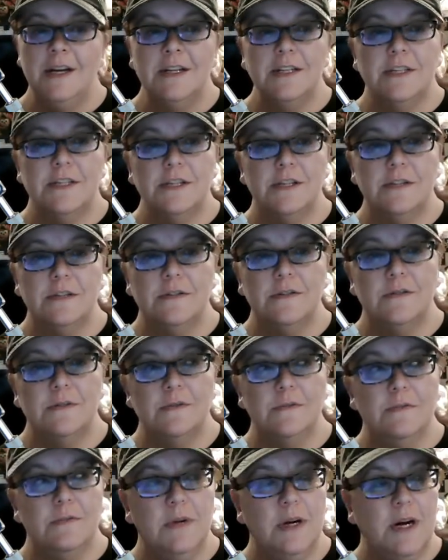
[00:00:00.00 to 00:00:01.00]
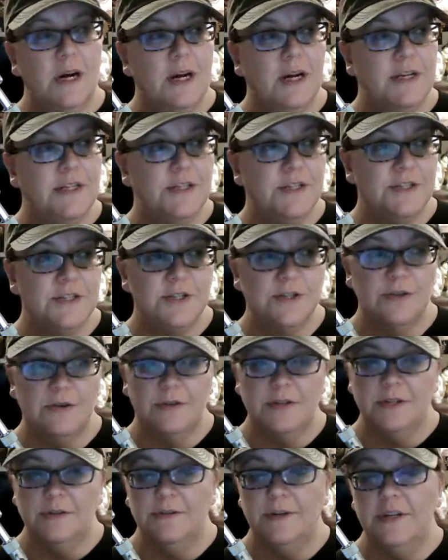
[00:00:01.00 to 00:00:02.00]
So I just
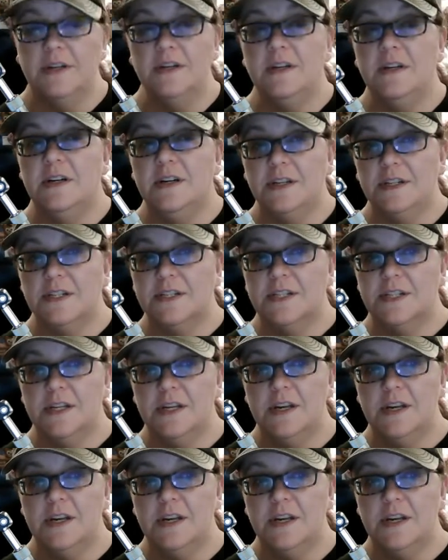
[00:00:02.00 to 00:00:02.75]
start going nuts,